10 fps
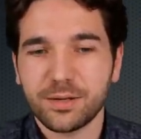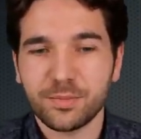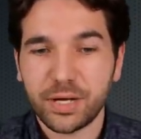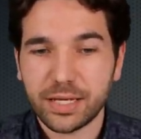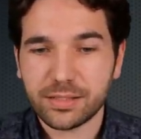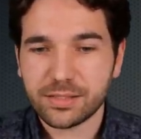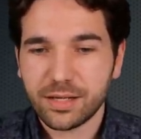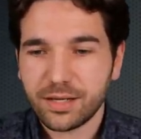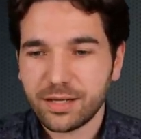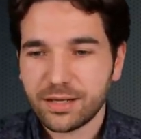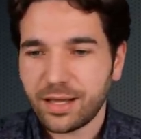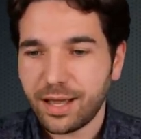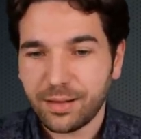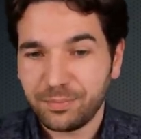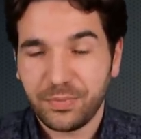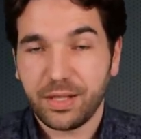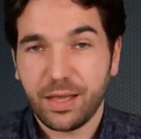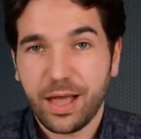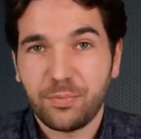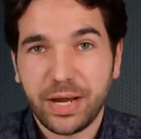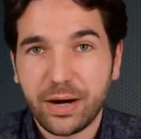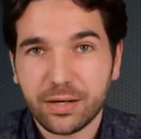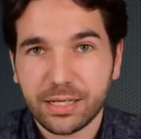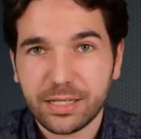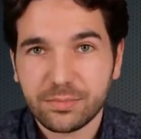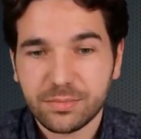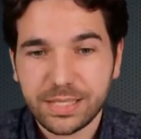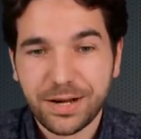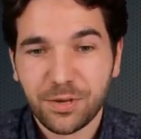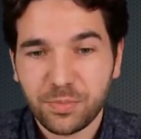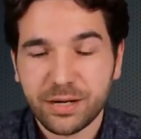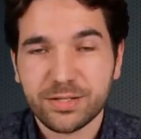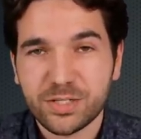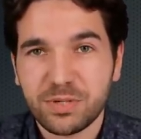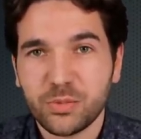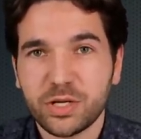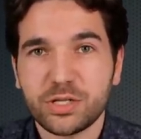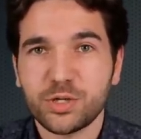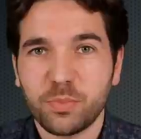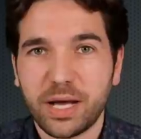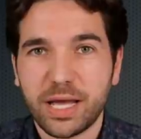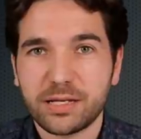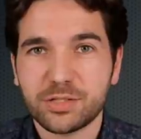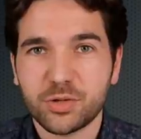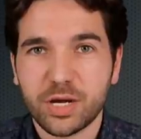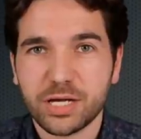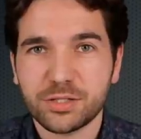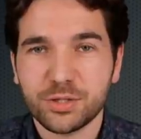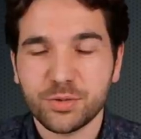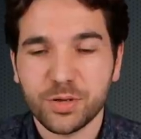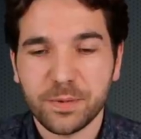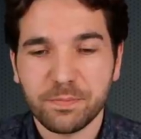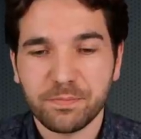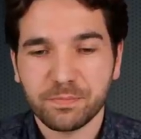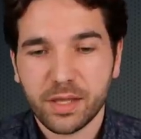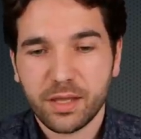But apparently that appears to be what Joe Biden is trying to